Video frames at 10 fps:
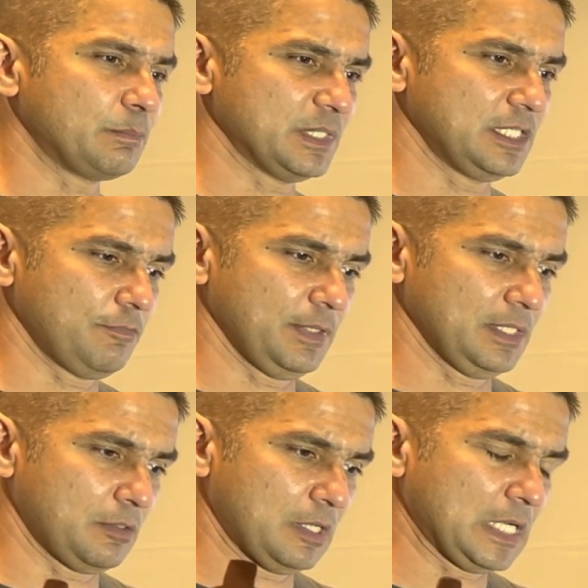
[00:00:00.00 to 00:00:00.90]

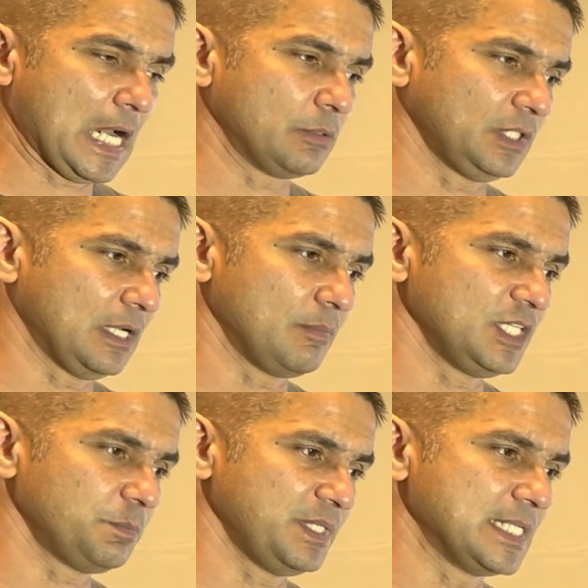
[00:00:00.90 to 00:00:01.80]
Pacific, counting how many
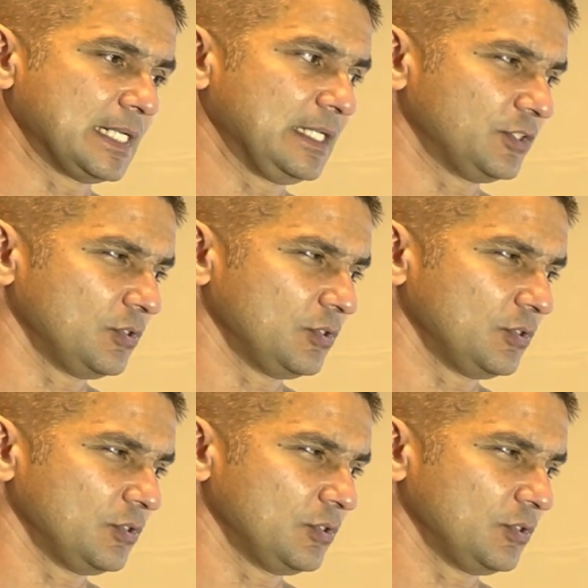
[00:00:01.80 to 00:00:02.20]
species are there.